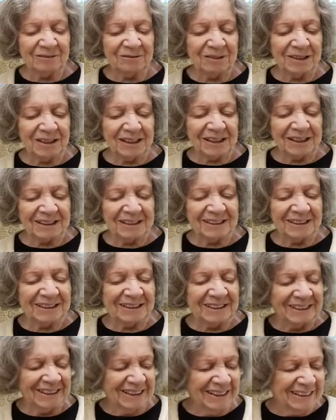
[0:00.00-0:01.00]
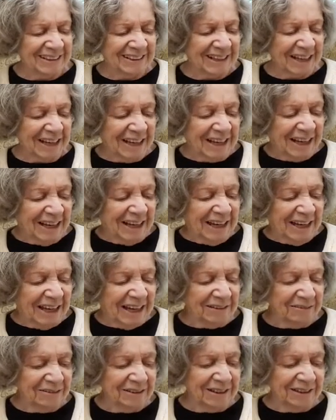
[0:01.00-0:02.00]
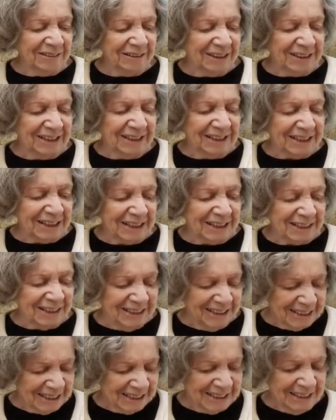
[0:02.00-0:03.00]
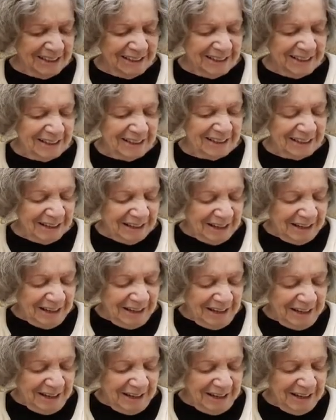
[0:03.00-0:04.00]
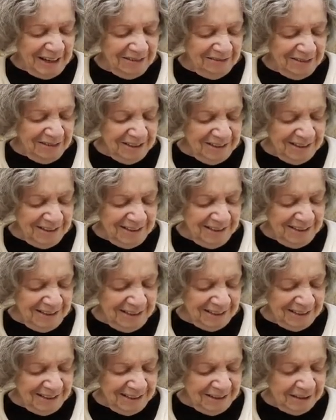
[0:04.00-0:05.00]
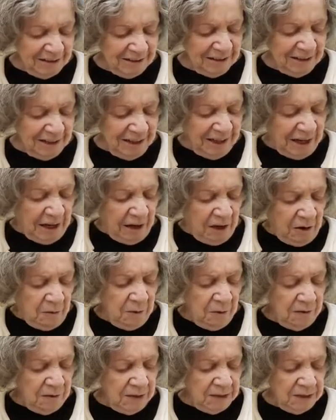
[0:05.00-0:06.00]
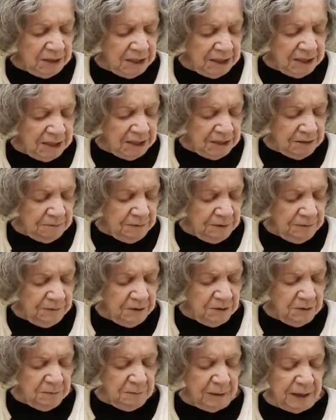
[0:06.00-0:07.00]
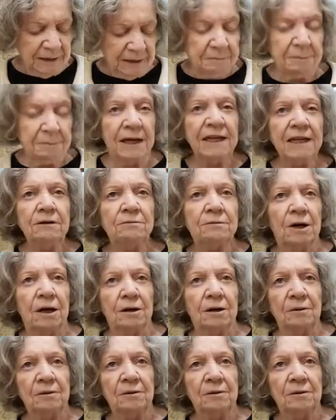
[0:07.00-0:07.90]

Right. It really does. It really does. Well, this is reviewed by Mike Rowe.